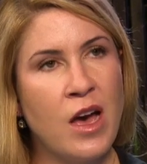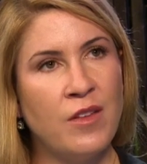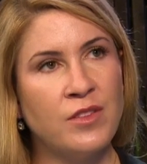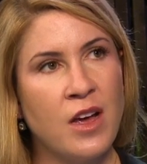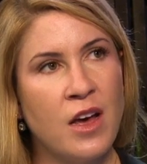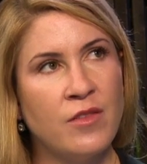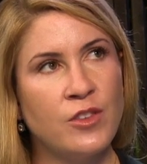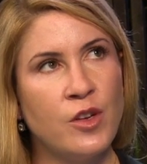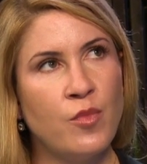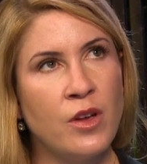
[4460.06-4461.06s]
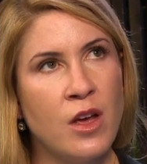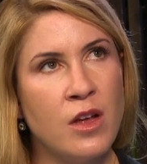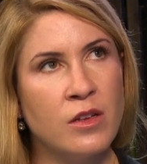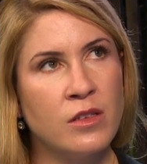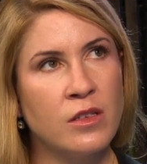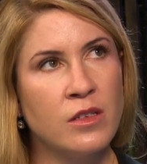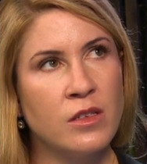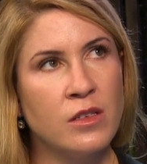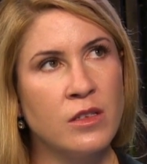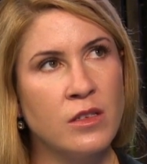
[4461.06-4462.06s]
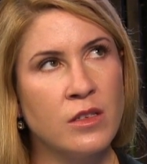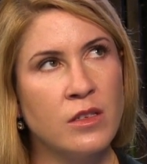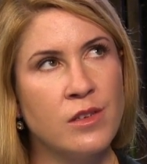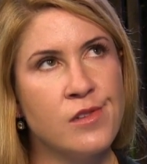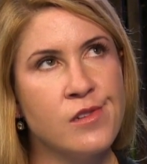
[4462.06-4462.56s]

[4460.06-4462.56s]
have to have GPS. We found that out. Uh -huh.